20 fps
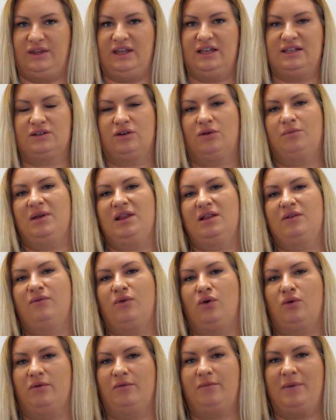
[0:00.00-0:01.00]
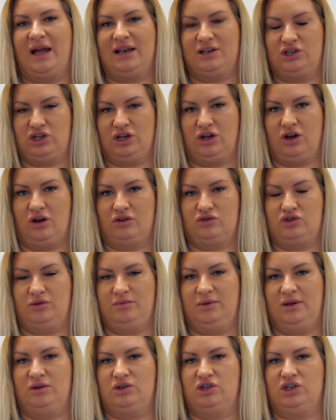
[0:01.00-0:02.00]
This could be in the form of pension
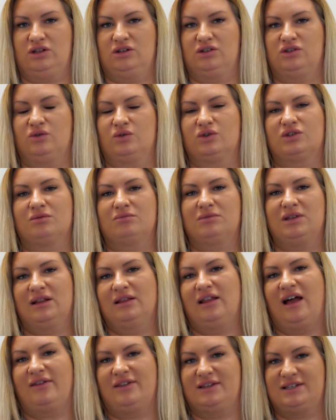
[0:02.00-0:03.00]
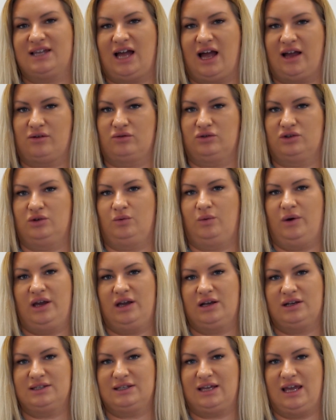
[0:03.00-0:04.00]
contributions or something like the Cycle to
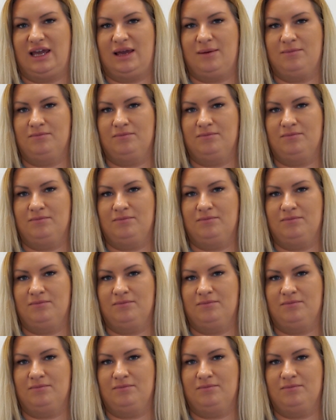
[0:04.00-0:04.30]
Work scheme.